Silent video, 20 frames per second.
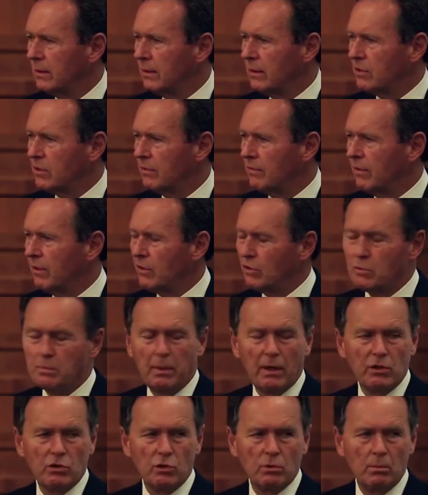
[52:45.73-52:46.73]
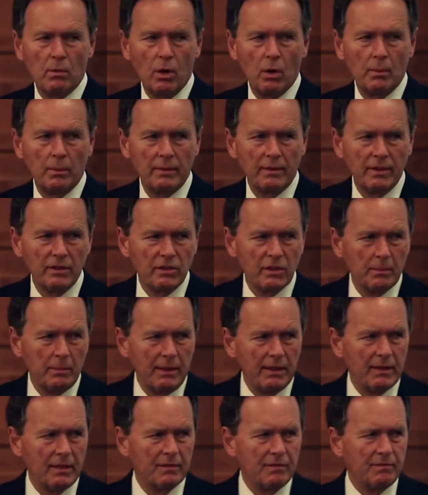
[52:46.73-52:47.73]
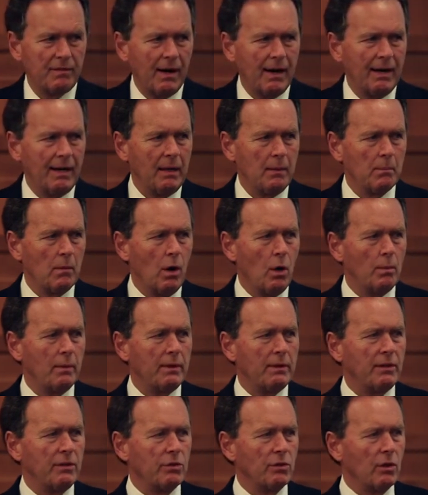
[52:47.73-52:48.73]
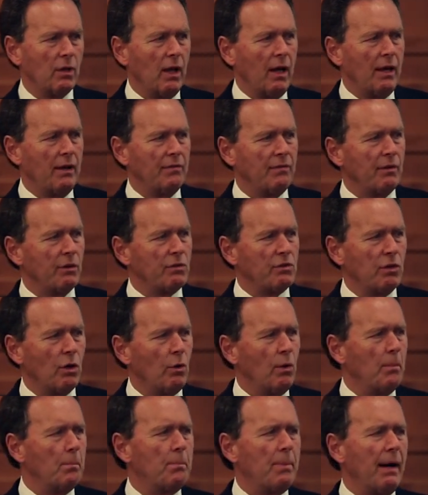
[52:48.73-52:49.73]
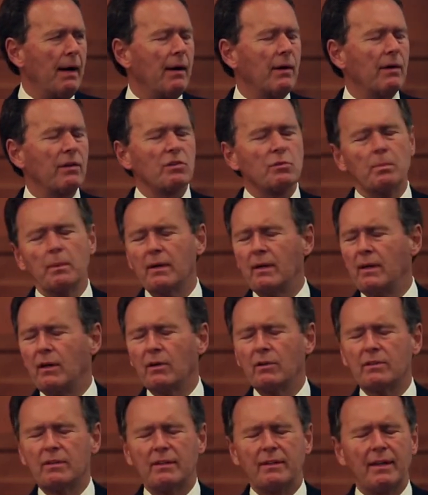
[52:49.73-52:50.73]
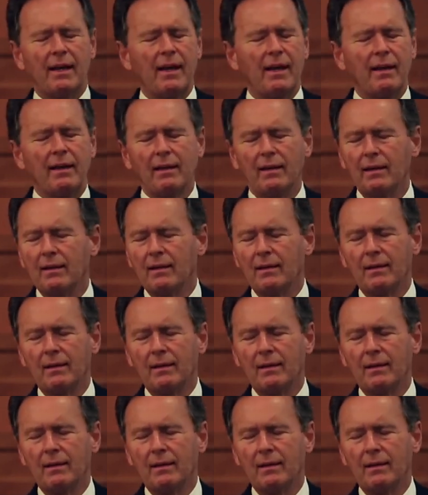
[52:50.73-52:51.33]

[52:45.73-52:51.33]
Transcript: This is a very special moment. This can be a defining moment in your life. There's no embarrassment here today.